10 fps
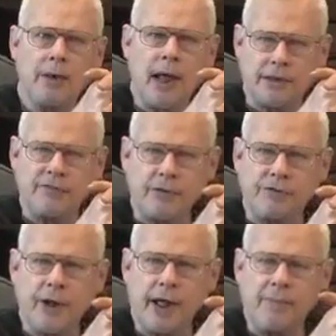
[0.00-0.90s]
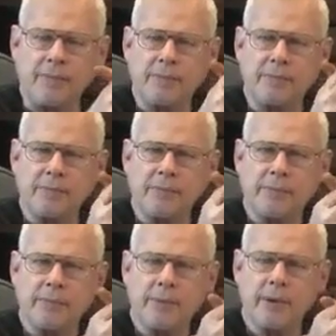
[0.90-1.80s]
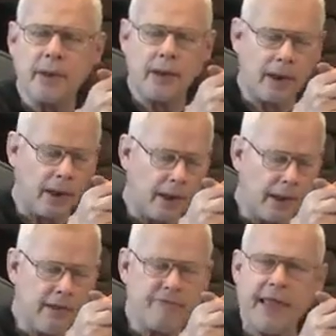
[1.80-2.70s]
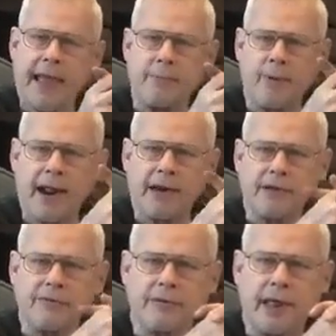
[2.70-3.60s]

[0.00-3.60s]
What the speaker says: Not the first time. If he had practice,